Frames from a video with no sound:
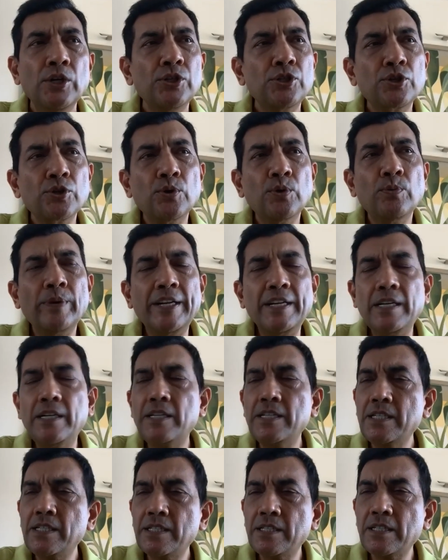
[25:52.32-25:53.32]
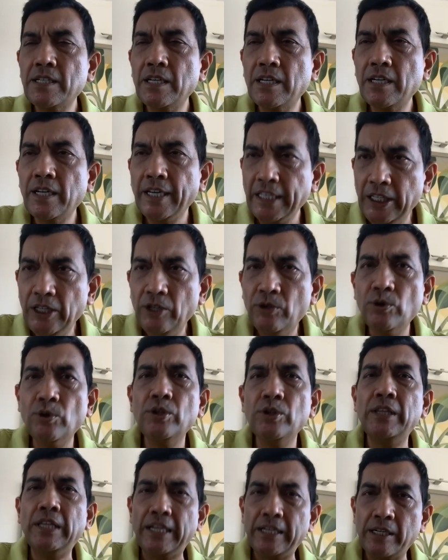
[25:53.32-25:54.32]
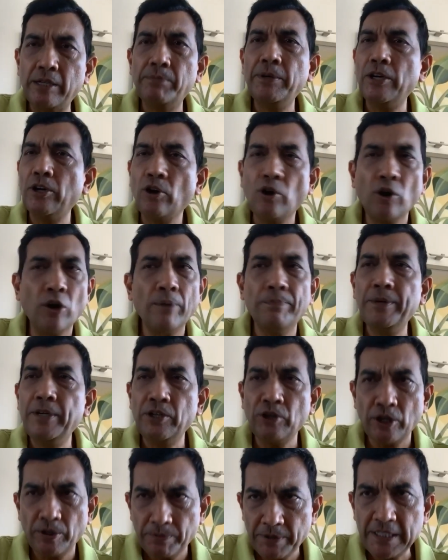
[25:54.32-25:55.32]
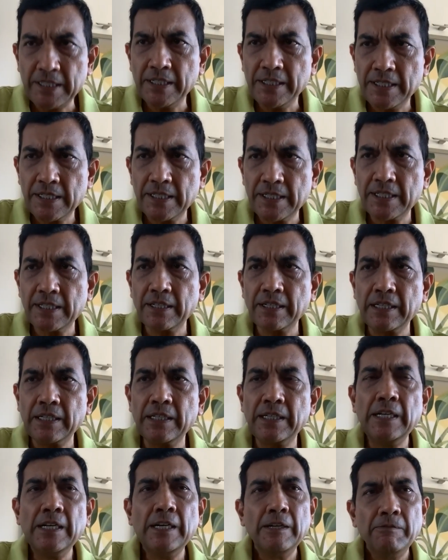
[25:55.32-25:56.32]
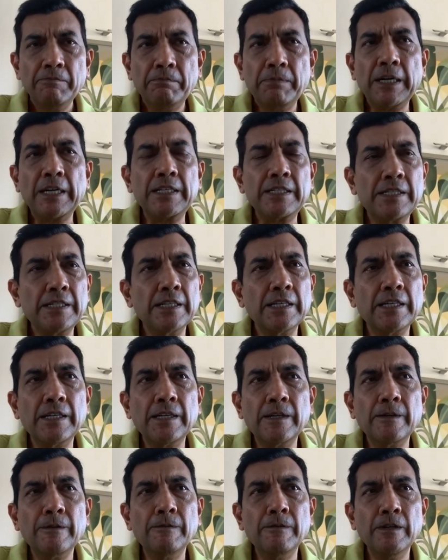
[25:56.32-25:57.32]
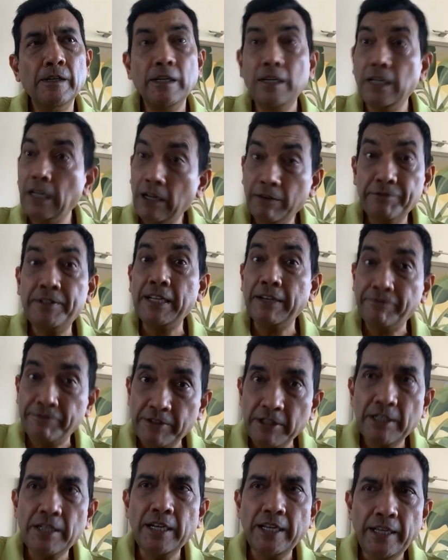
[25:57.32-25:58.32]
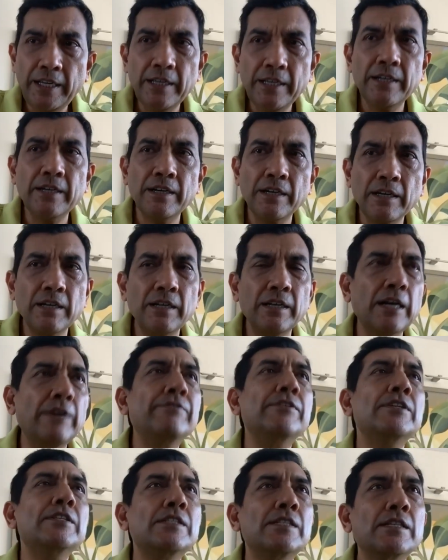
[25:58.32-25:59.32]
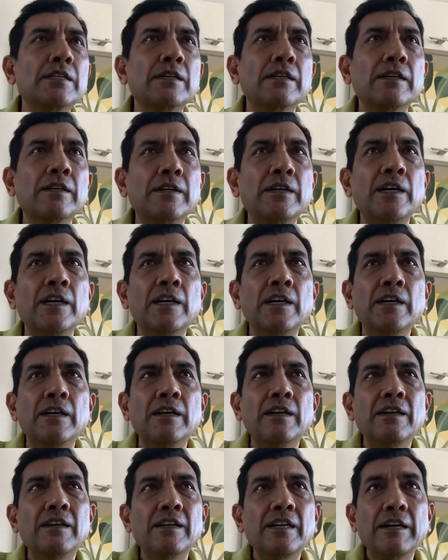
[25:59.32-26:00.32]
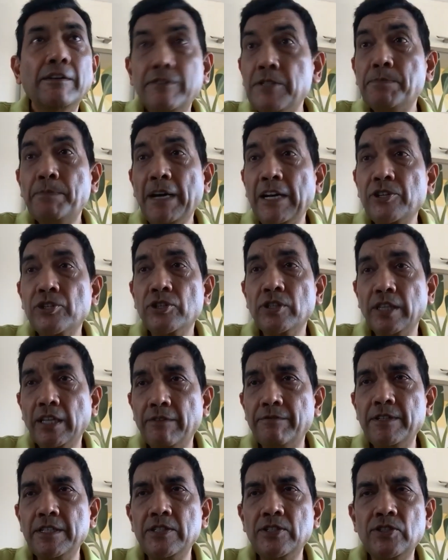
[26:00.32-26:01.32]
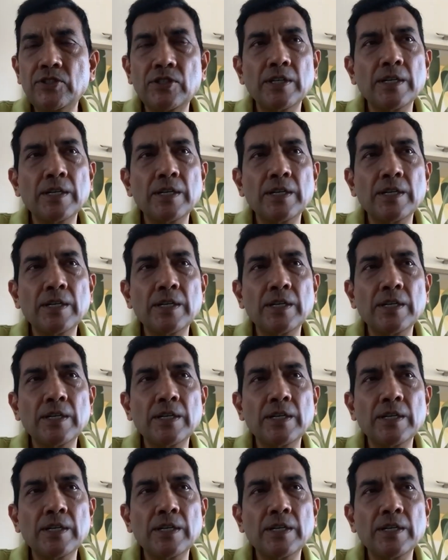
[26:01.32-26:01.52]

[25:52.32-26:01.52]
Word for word: so when it is ego, let it be a hobby, not business but uh, love definitely uh, love is uh, love is passion love is